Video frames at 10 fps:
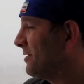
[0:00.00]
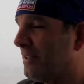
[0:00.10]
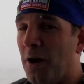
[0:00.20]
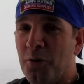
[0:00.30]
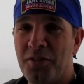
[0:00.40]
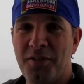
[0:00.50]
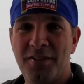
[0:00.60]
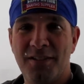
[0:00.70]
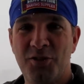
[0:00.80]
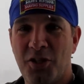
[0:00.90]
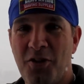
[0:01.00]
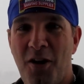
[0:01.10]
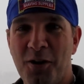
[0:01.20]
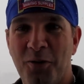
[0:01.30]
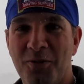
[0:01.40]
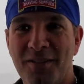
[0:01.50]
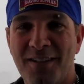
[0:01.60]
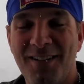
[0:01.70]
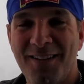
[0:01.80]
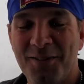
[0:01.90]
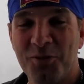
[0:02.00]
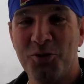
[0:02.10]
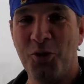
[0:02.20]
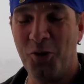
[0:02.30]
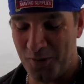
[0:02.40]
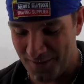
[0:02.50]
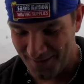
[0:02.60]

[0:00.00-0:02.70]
south is Chicago. So